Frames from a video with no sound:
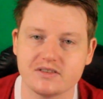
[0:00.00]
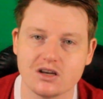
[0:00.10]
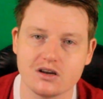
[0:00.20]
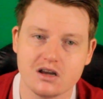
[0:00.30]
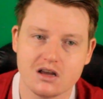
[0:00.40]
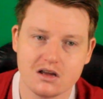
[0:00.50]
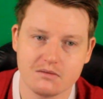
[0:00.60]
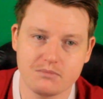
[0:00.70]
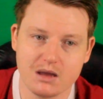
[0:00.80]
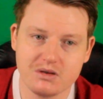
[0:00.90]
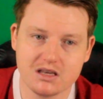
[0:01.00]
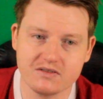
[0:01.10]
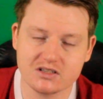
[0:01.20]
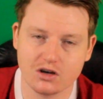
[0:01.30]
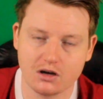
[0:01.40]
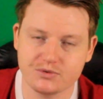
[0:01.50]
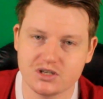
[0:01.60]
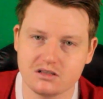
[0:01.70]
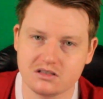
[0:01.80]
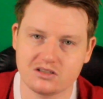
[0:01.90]
So maybe give us the
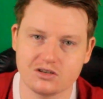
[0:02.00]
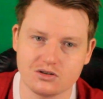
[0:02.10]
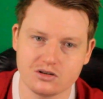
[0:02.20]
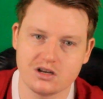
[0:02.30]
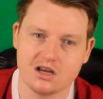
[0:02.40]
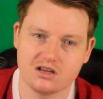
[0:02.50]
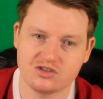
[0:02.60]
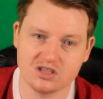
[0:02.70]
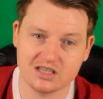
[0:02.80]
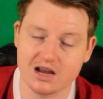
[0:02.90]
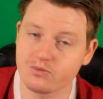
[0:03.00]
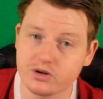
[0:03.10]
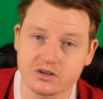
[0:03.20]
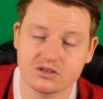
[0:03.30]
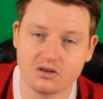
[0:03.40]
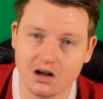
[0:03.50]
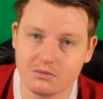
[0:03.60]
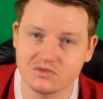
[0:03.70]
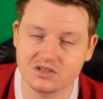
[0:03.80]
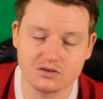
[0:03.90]
options to just get rid of scrums,